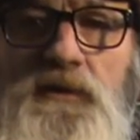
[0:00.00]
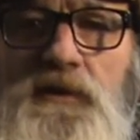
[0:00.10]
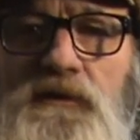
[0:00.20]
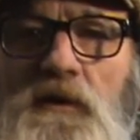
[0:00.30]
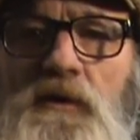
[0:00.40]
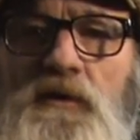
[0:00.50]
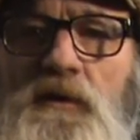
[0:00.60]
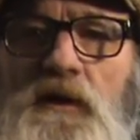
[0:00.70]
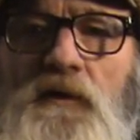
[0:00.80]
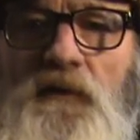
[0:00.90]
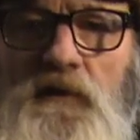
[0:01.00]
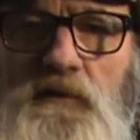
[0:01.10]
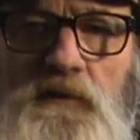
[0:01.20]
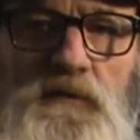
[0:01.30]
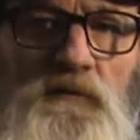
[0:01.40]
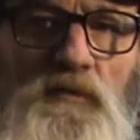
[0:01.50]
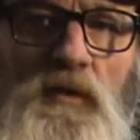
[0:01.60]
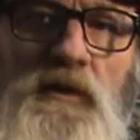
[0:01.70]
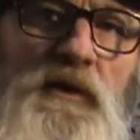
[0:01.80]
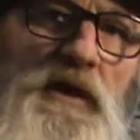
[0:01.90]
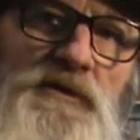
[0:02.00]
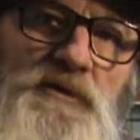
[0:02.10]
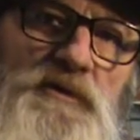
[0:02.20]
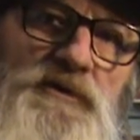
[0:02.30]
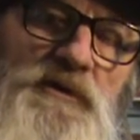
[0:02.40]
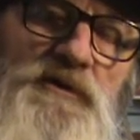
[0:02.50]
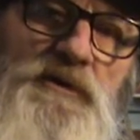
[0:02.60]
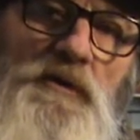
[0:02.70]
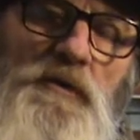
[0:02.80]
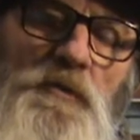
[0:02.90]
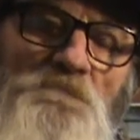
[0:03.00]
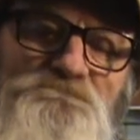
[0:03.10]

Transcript: sitting there doing nothing, one of the extras, and so